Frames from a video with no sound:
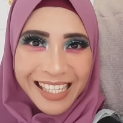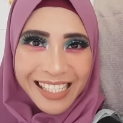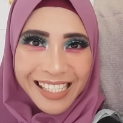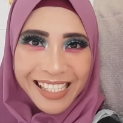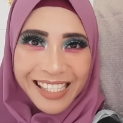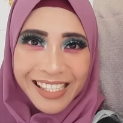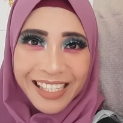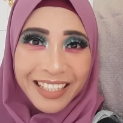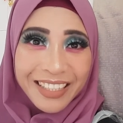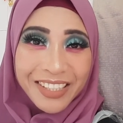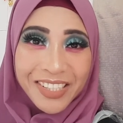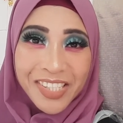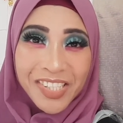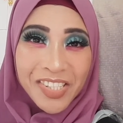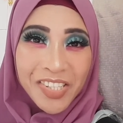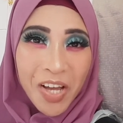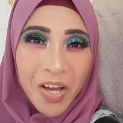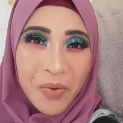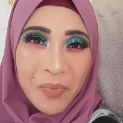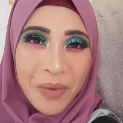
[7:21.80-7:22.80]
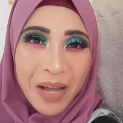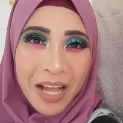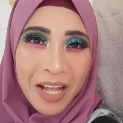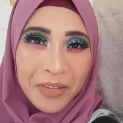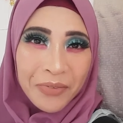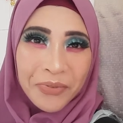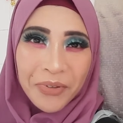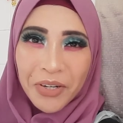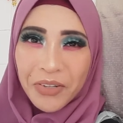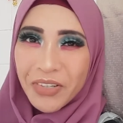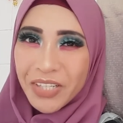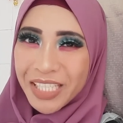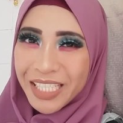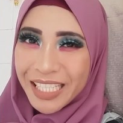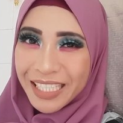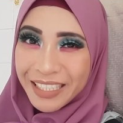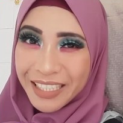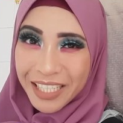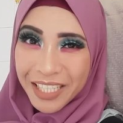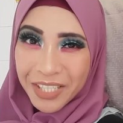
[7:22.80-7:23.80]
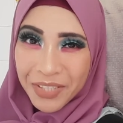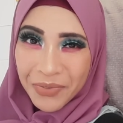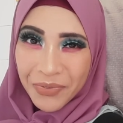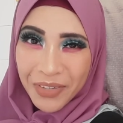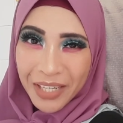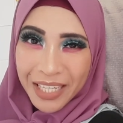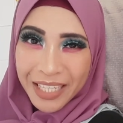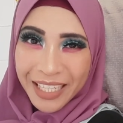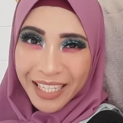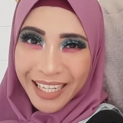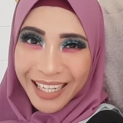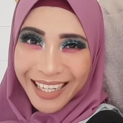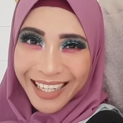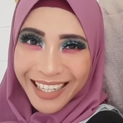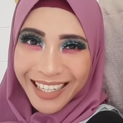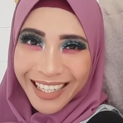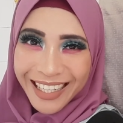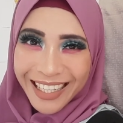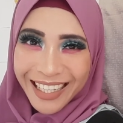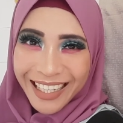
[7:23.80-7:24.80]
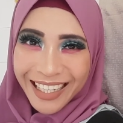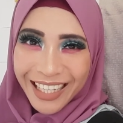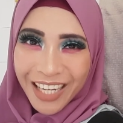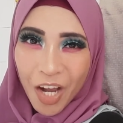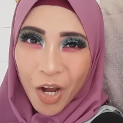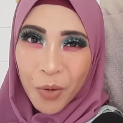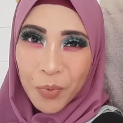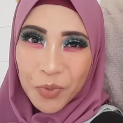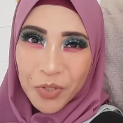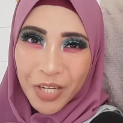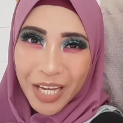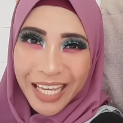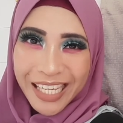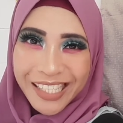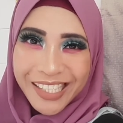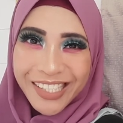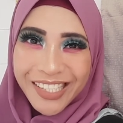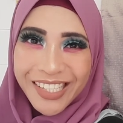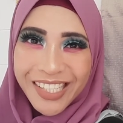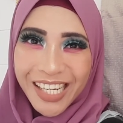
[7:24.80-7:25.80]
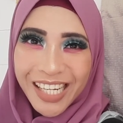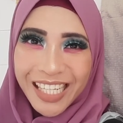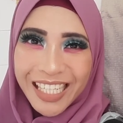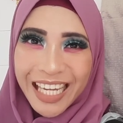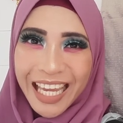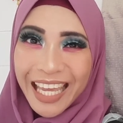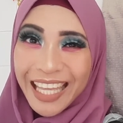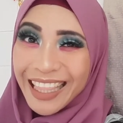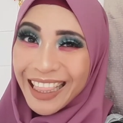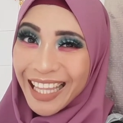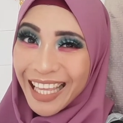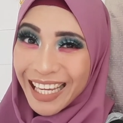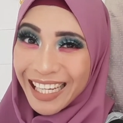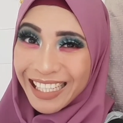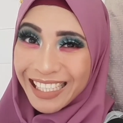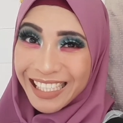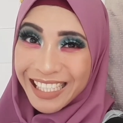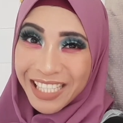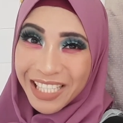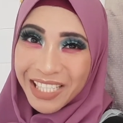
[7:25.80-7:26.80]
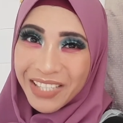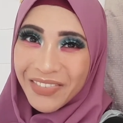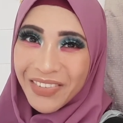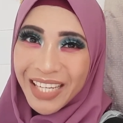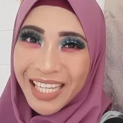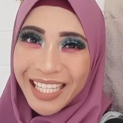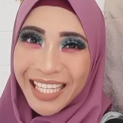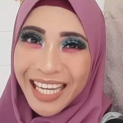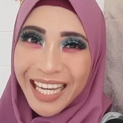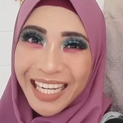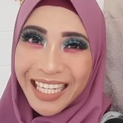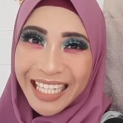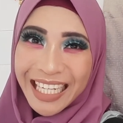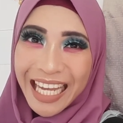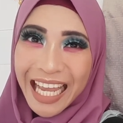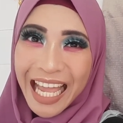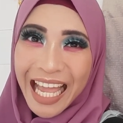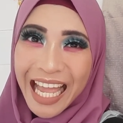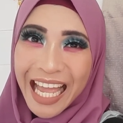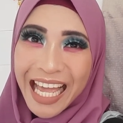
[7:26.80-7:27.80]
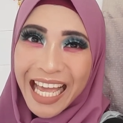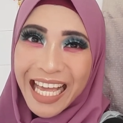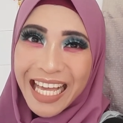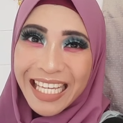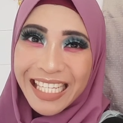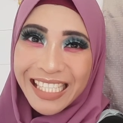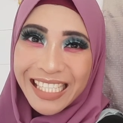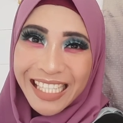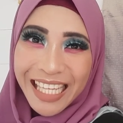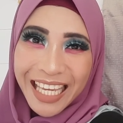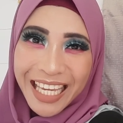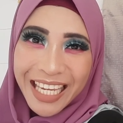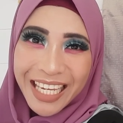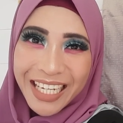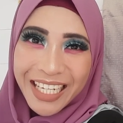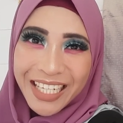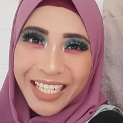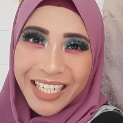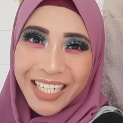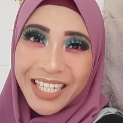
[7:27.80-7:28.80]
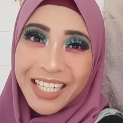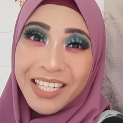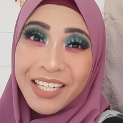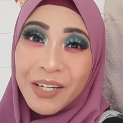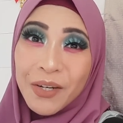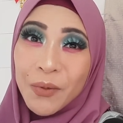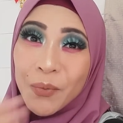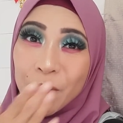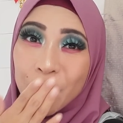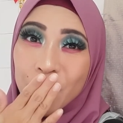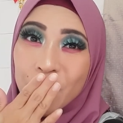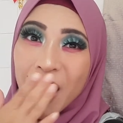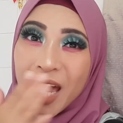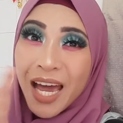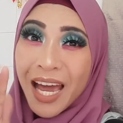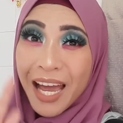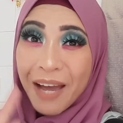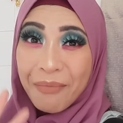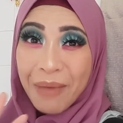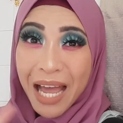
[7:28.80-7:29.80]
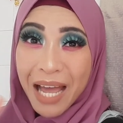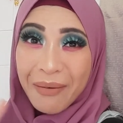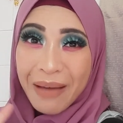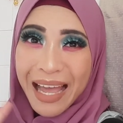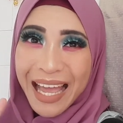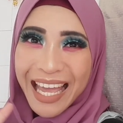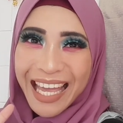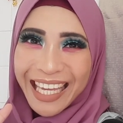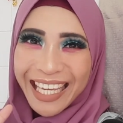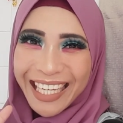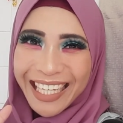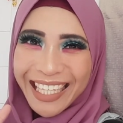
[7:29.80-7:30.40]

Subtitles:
thank you so much for watching this video. Hope you enjoy and like this video, guys. See you. Bye bye.